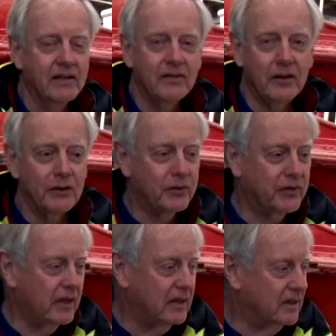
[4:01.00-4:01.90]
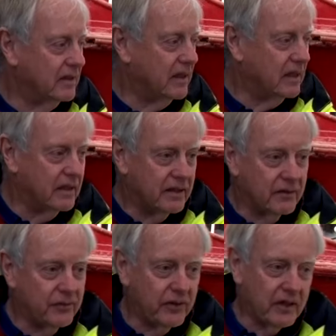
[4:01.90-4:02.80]
So you'll see that
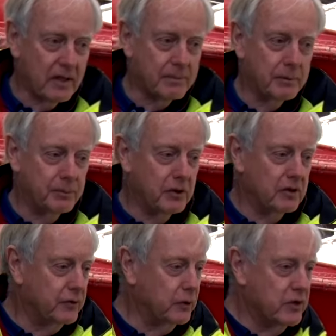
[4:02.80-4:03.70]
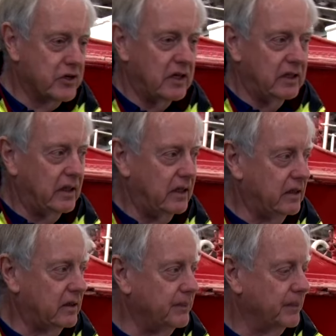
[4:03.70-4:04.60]
they've set up a beautiful jig
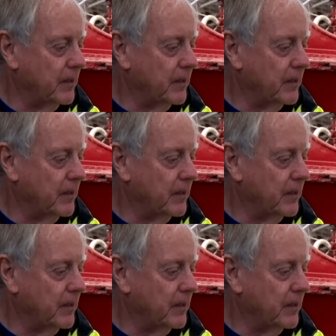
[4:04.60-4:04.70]
here.